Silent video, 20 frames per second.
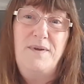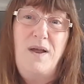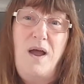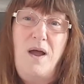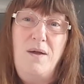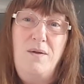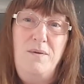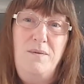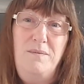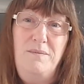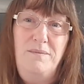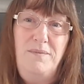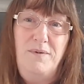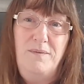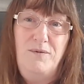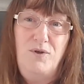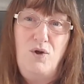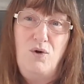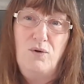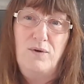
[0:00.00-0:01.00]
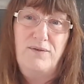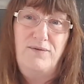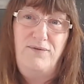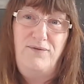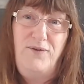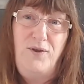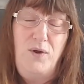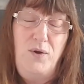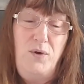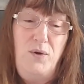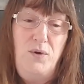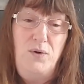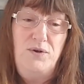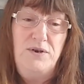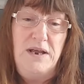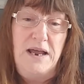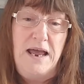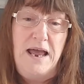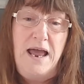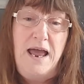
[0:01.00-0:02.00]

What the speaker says: home cooked food.